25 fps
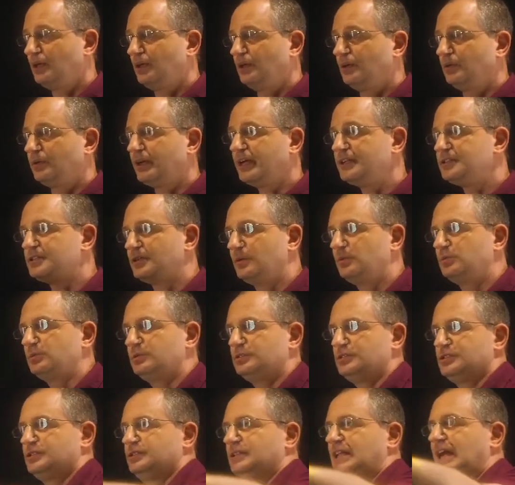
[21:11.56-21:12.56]
Okay, so
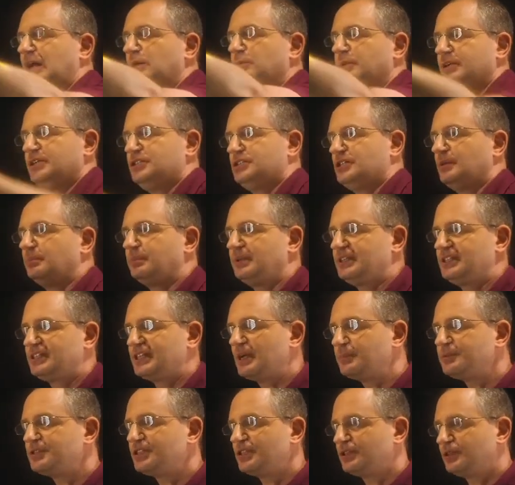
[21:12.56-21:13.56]
now we simply
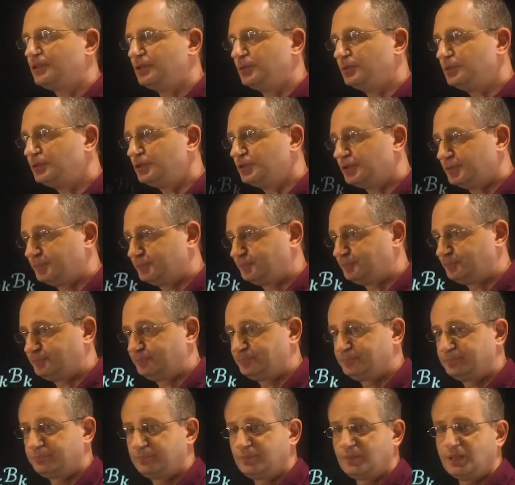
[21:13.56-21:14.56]
substitute,
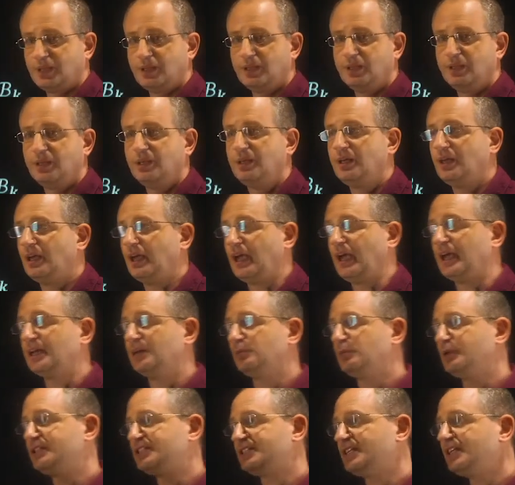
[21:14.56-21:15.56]

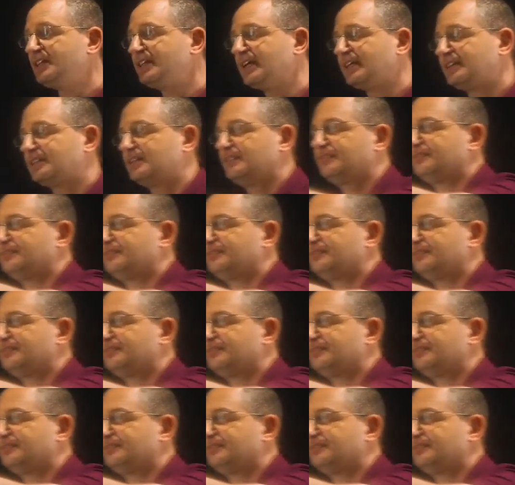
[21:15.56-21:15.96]
and we see that the